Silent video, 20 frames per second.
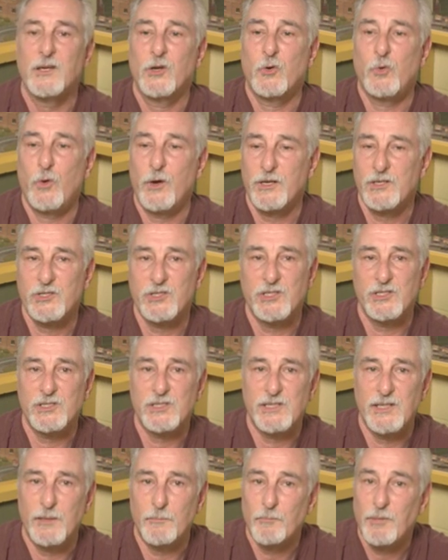
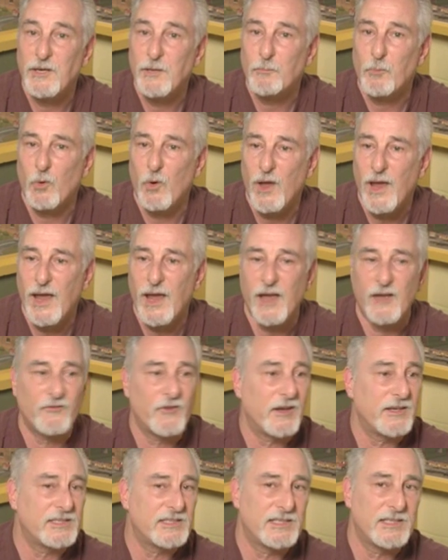questions that people have,
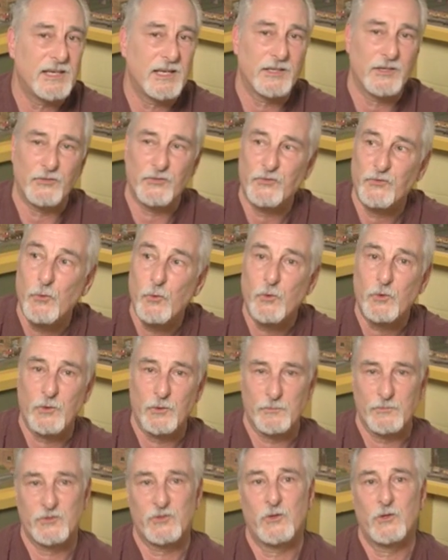I see on the
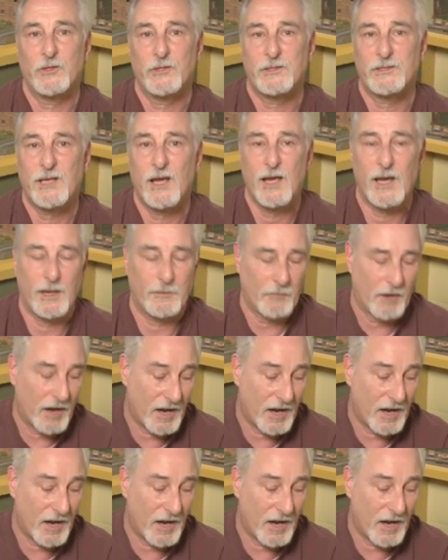forums all the time.